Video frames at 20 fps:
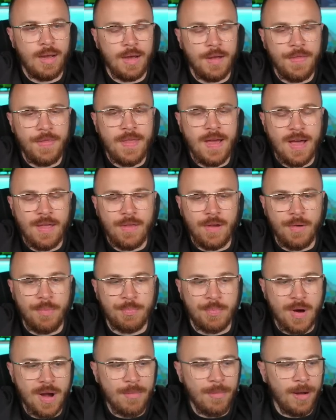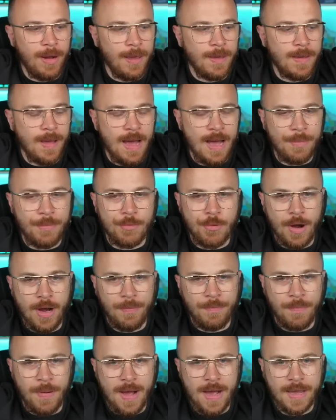Another Premier League
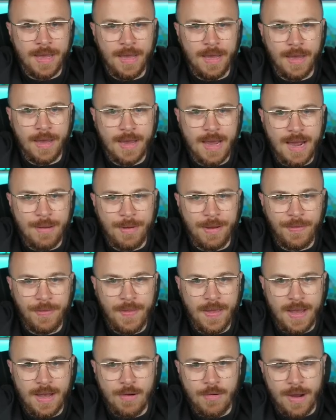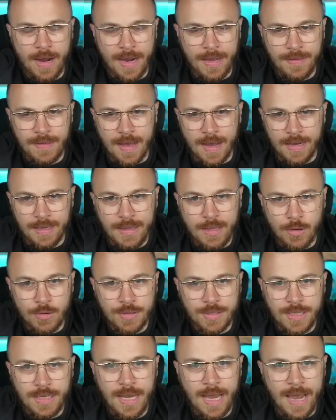upgrade packing coming now, and I don't
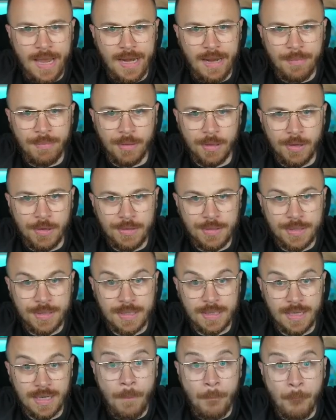see any blues.